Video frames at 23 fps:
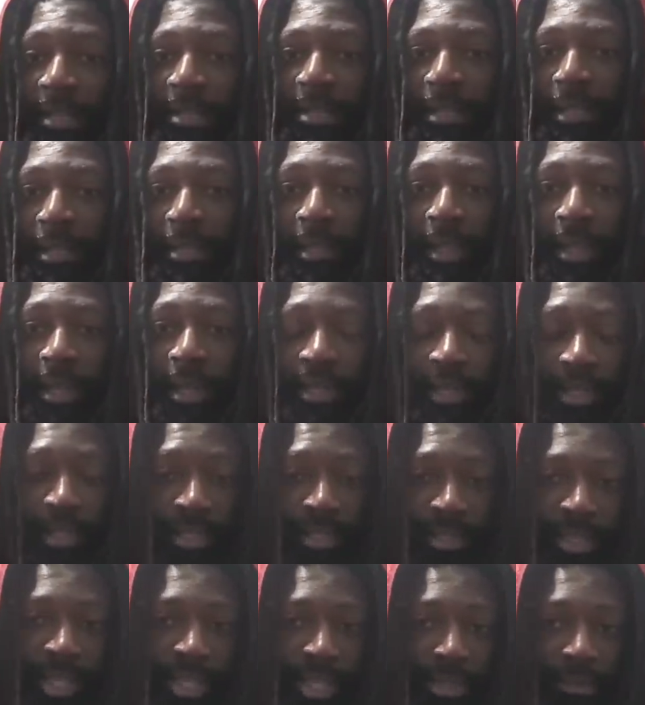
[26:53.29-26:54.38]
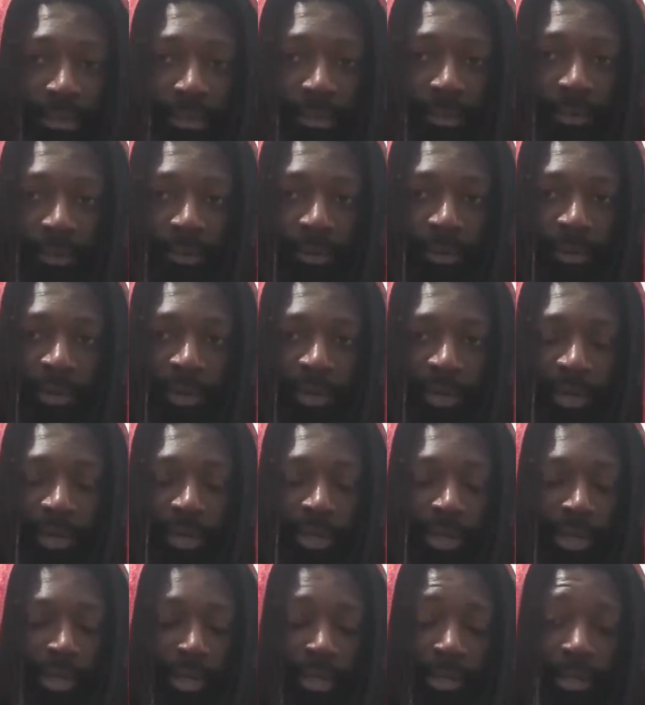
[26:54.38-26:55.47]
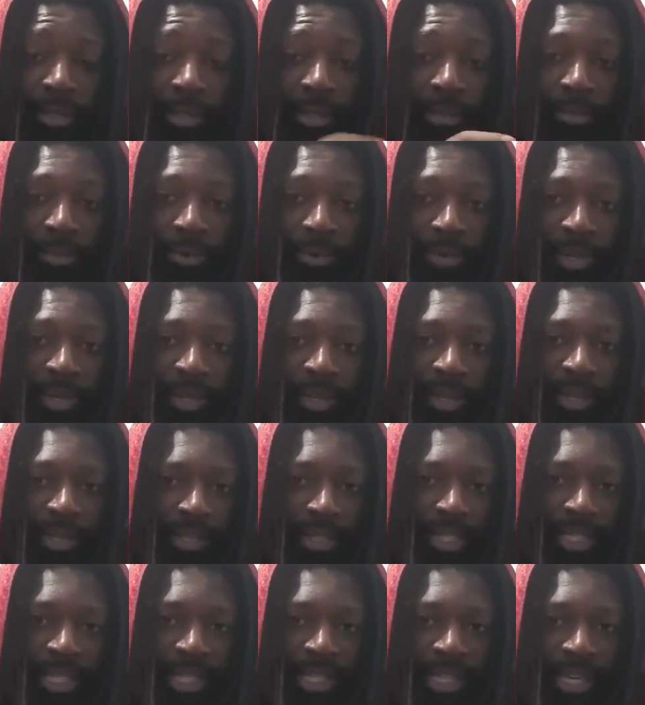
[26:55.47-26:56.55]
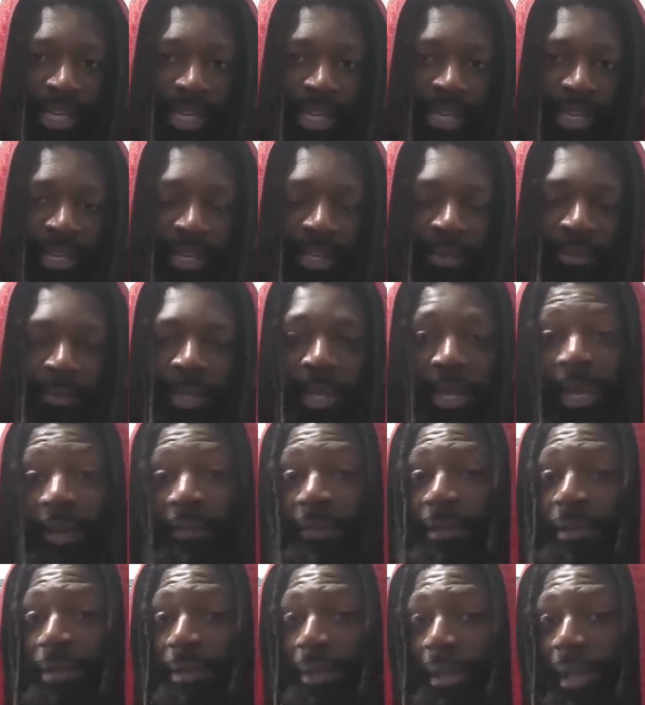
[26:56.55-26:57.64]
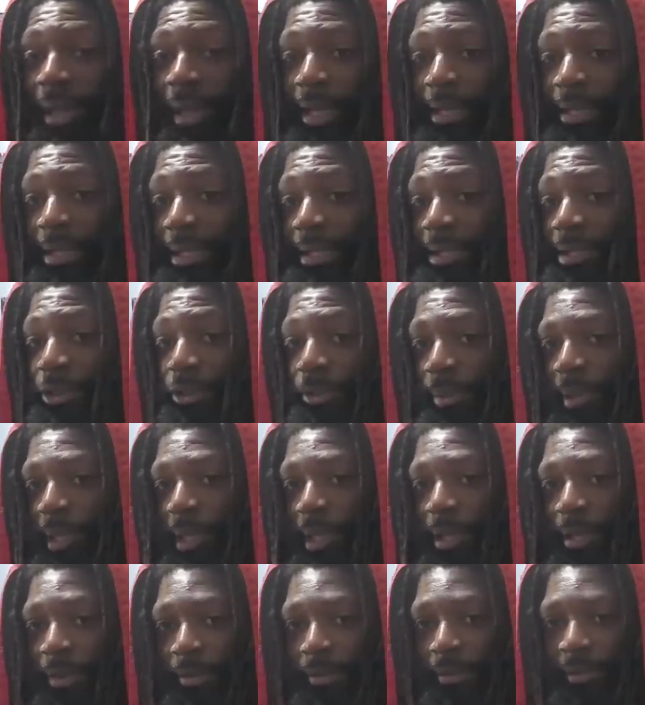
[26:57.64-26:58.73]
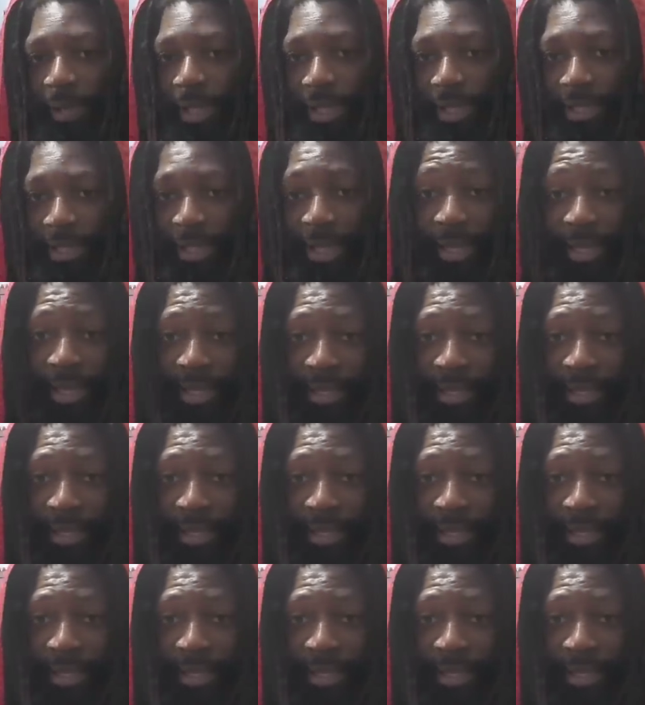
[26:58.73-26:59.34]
Sunday in Jacksonville, Florida. There's a morning class at 10 a.m. and afternoon class at 2 p.m. That's Saturday,